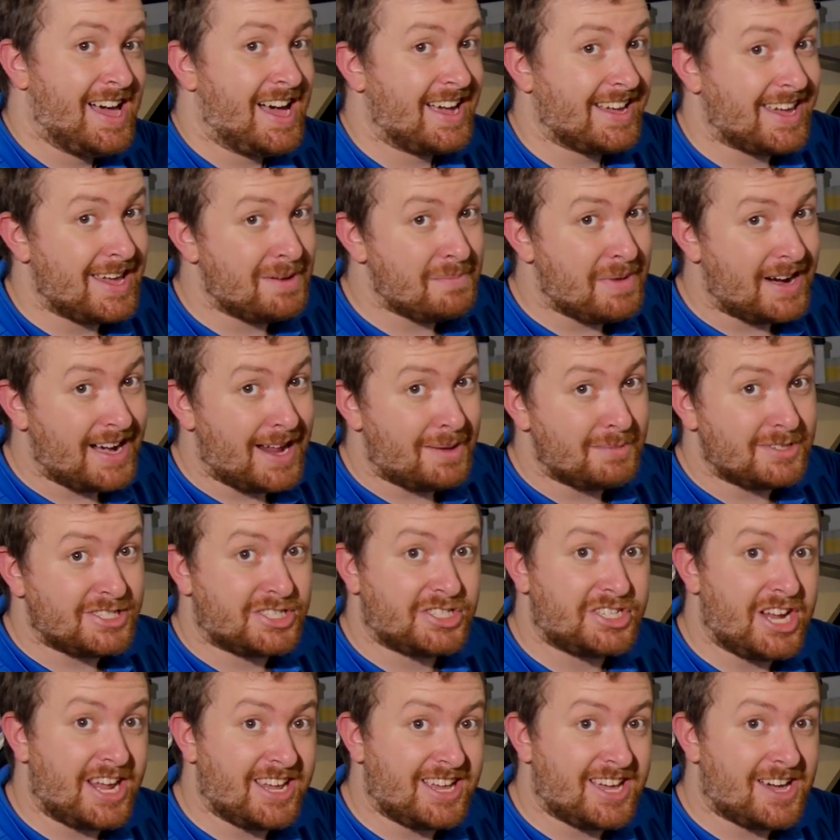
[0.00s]
Again, my name is
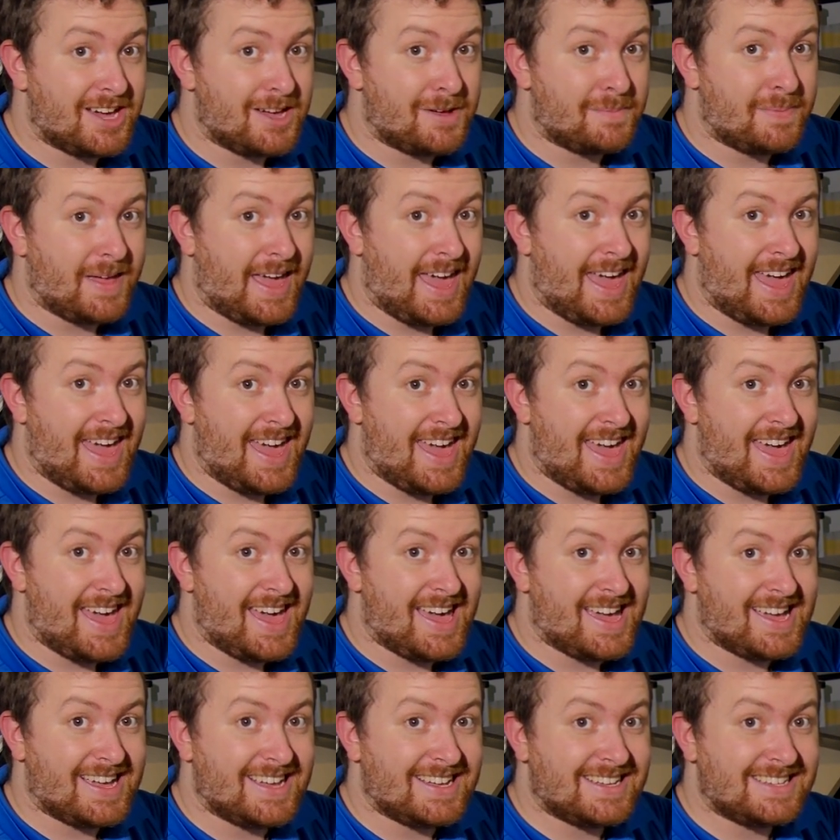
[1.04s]
Jacob,
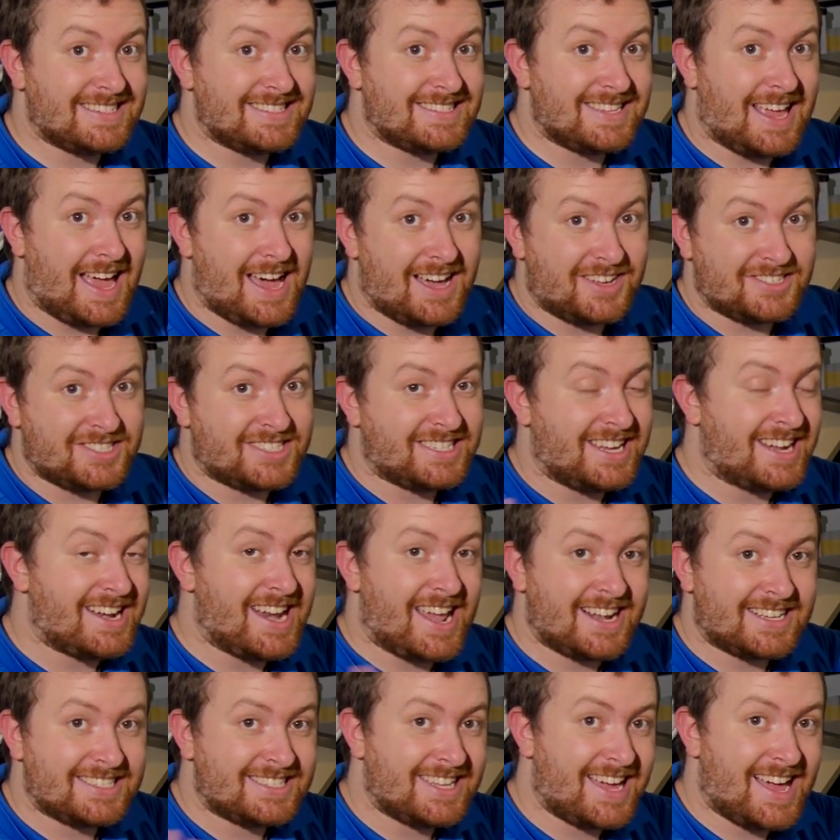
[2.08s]
and I'll see you
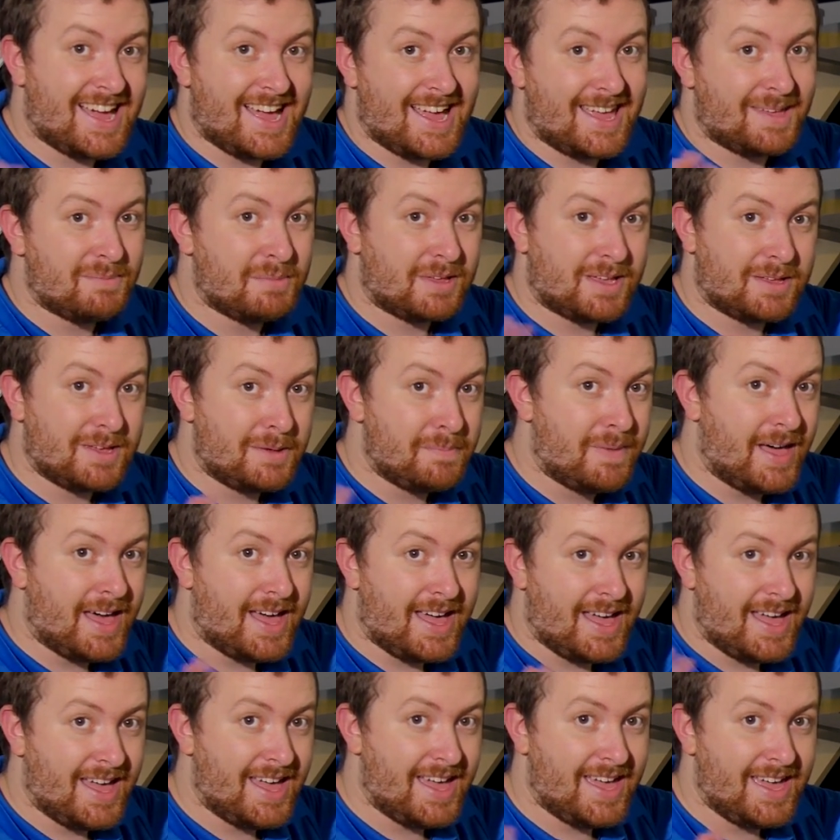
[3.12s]
next time.
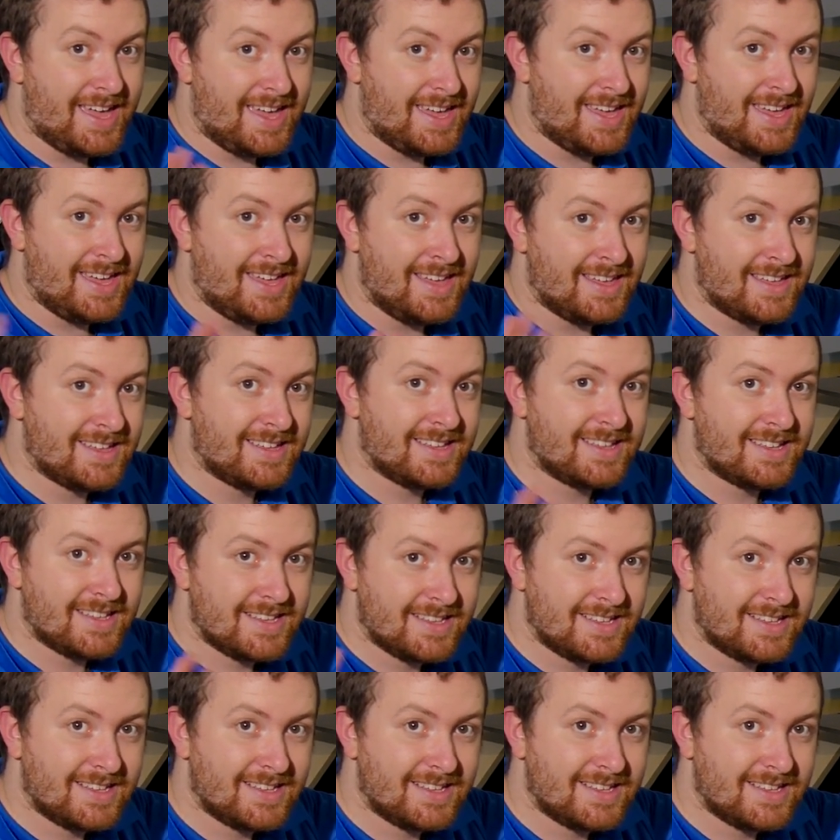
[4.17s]
Goodbye.